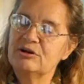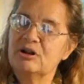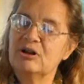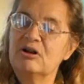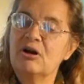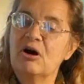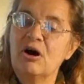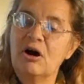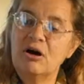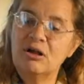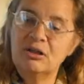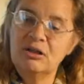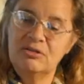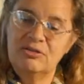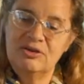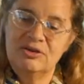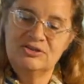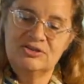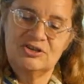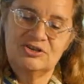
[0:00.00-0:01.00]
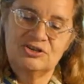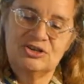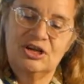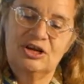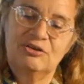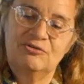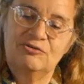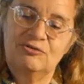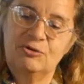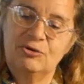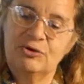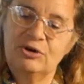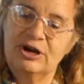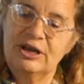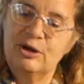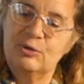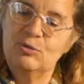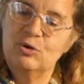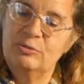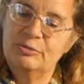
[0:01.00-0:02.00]
and all of this is done for
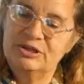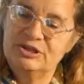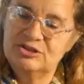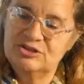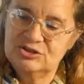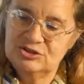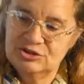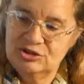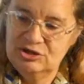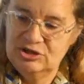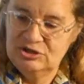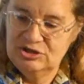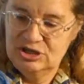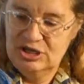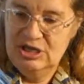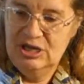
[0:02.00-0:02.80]
a woman's skirt.